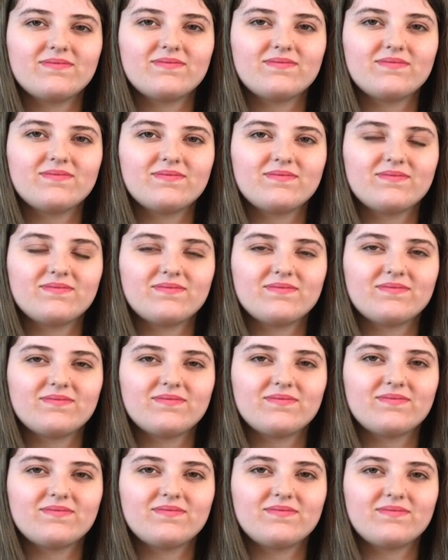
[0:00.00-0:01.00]

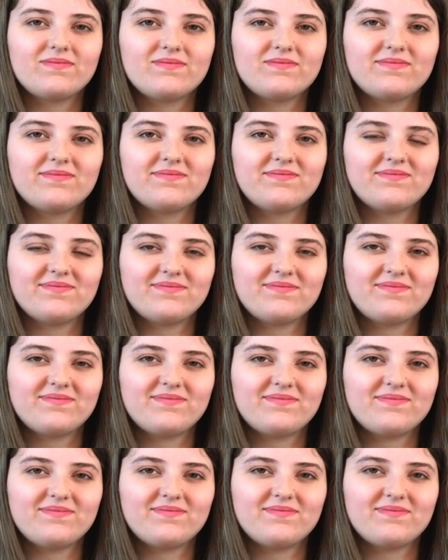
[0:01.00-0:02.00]

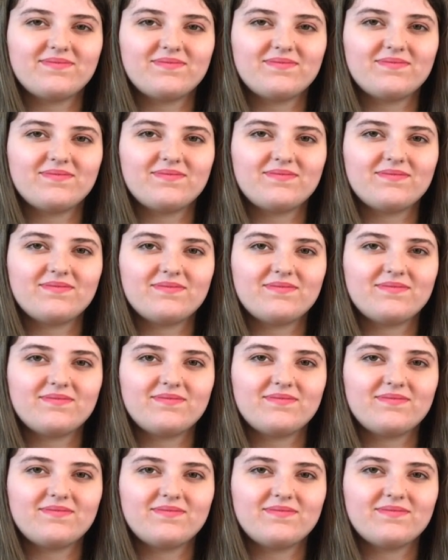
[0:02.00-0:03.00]

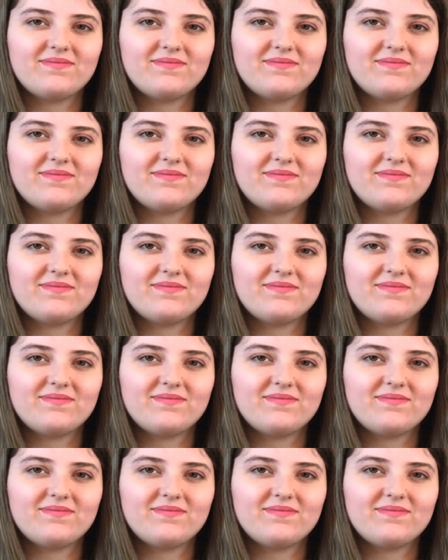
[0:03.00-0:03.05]
This person isn't speaking.